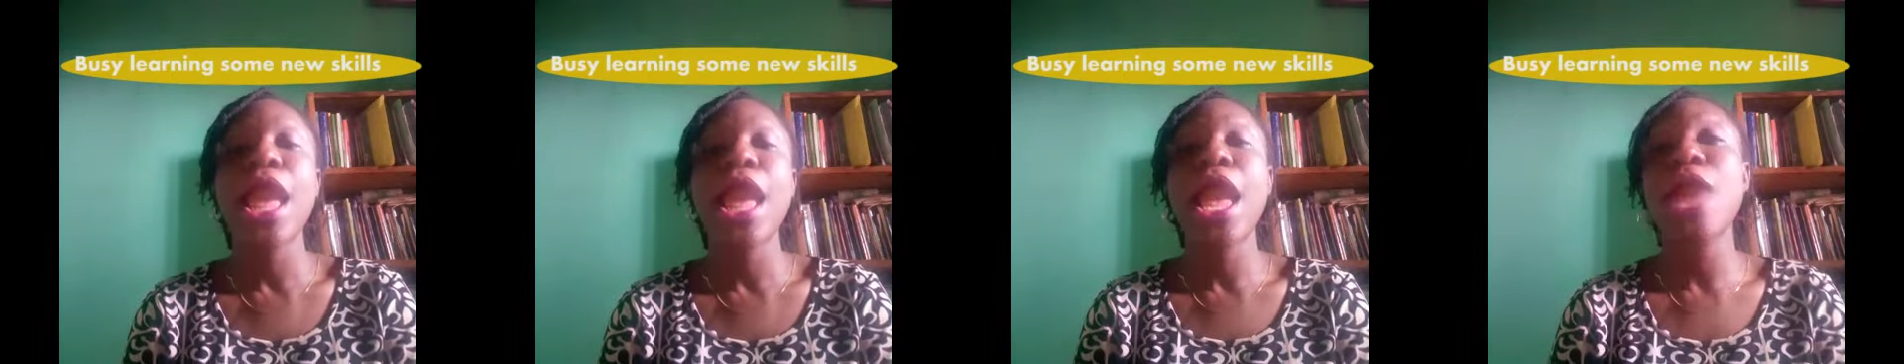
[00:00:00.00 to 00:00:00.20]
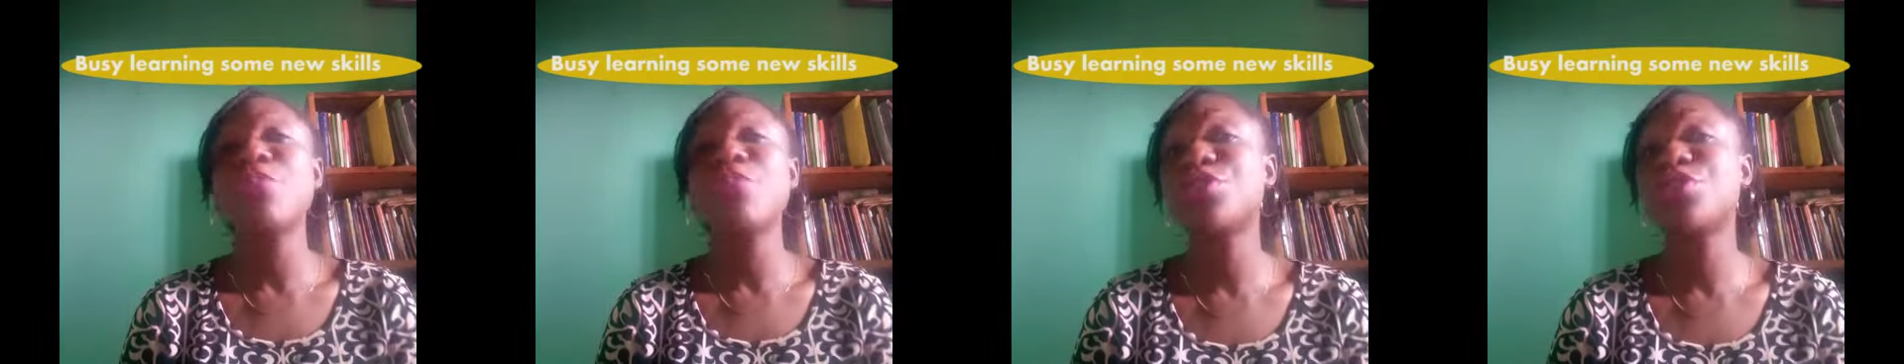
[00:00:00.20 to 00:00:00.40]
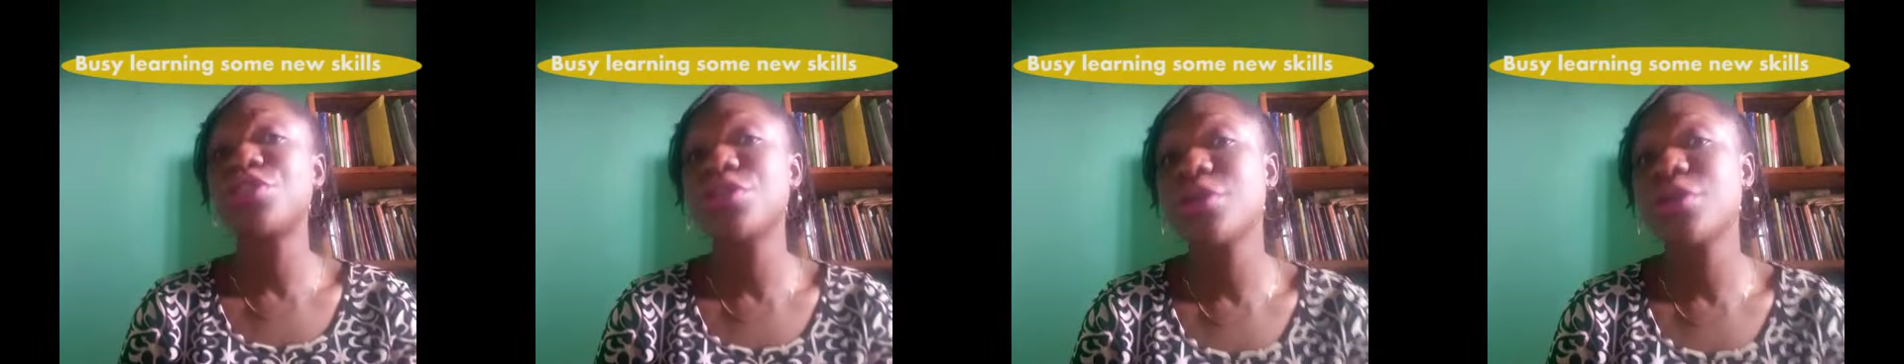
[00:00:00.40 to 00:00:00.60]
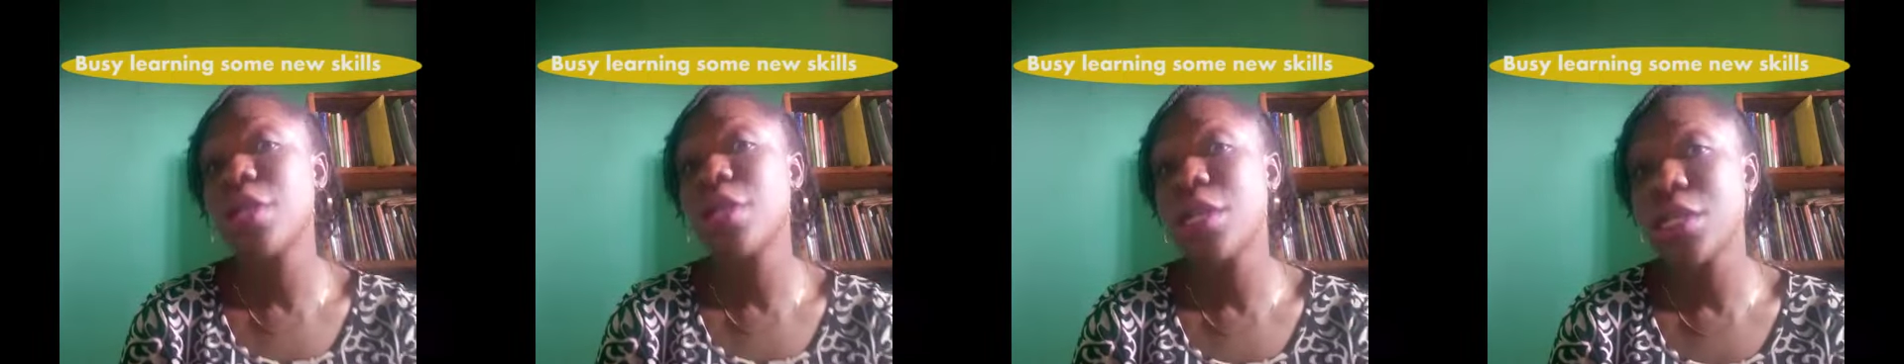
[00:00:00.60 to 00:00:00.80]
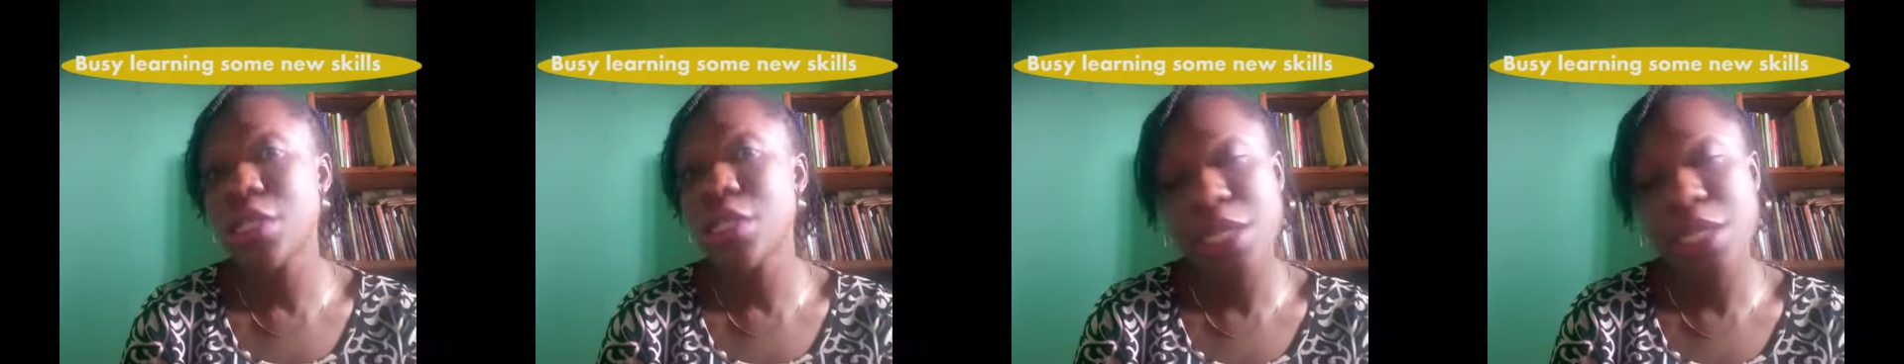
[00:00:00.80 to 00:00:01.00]
I'm
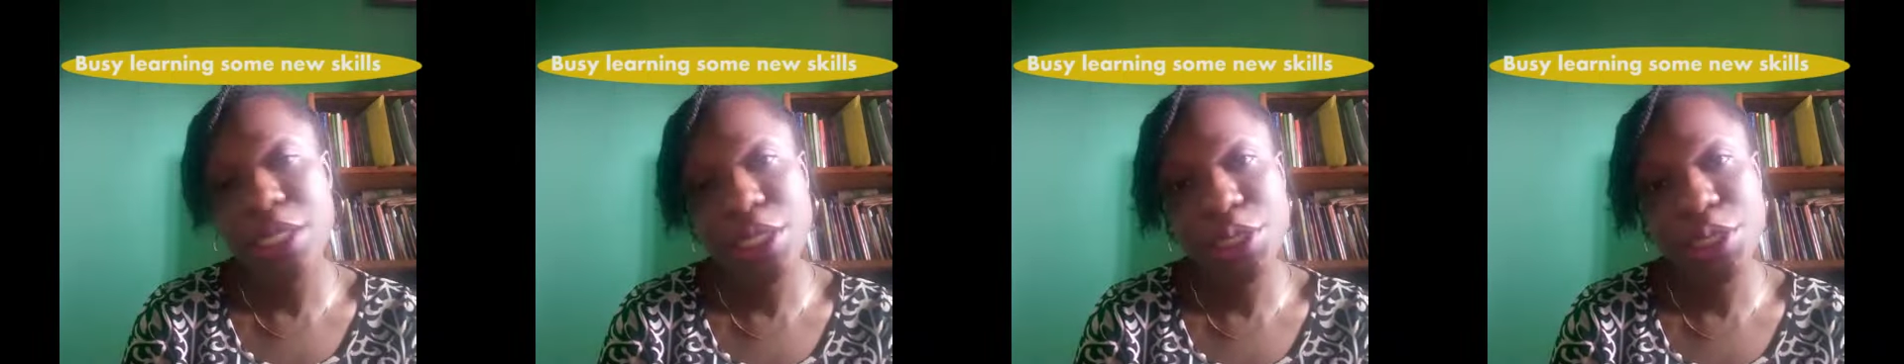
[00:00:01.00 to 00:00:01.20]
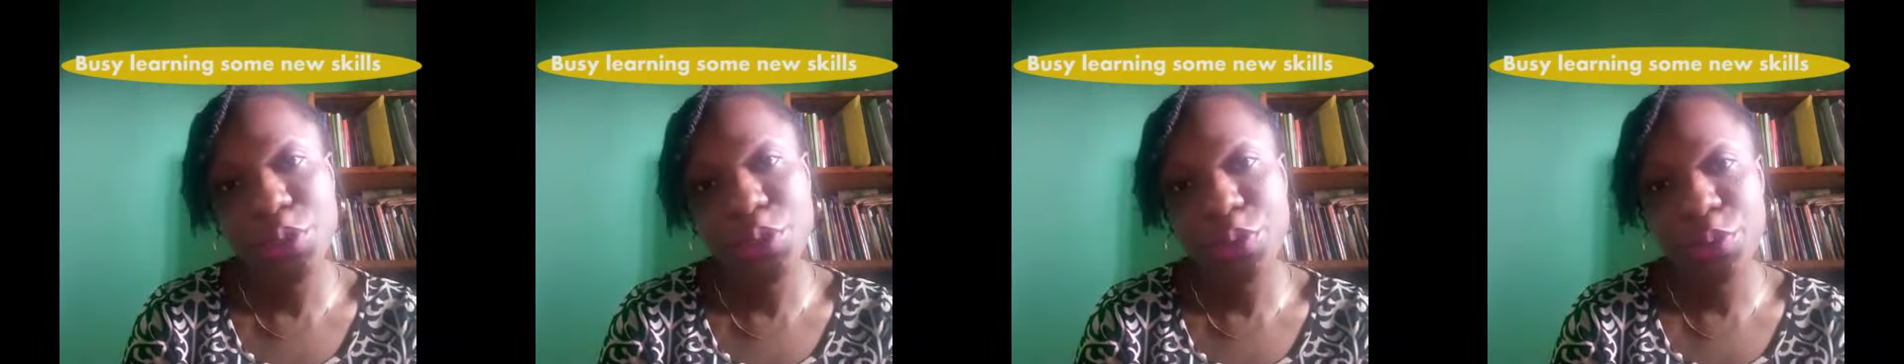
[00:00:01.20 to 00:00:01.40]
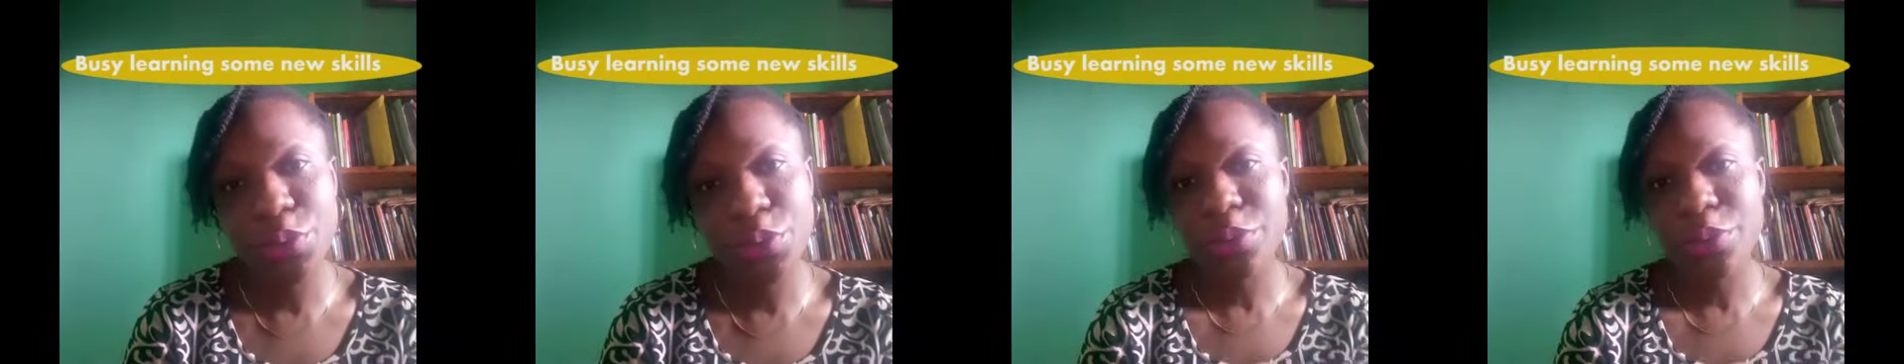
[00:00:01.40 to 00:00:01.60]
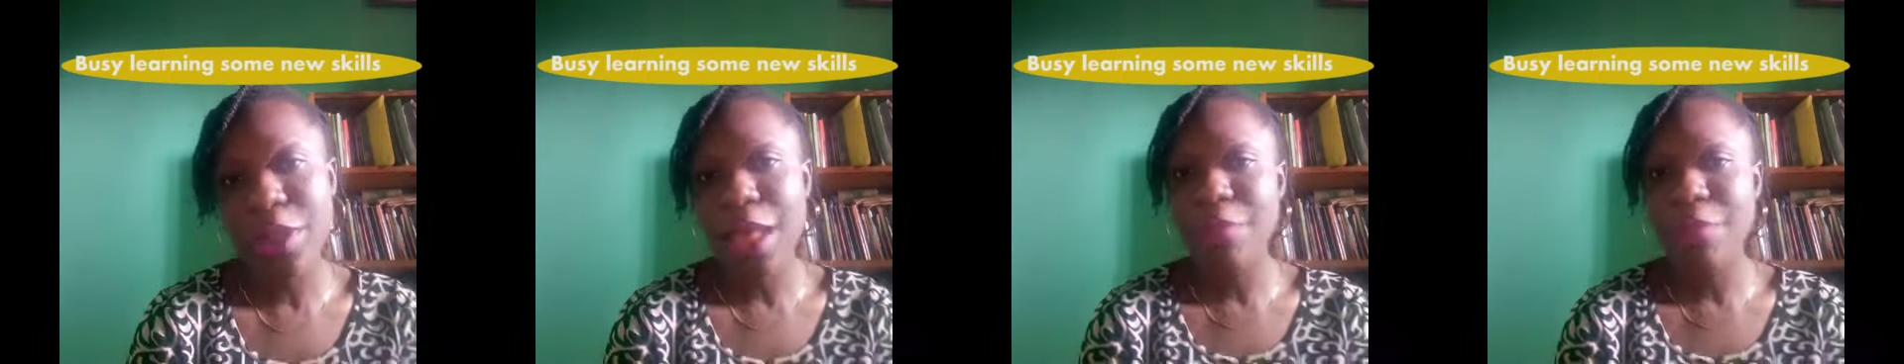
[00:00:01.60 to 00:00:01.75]
still learning though.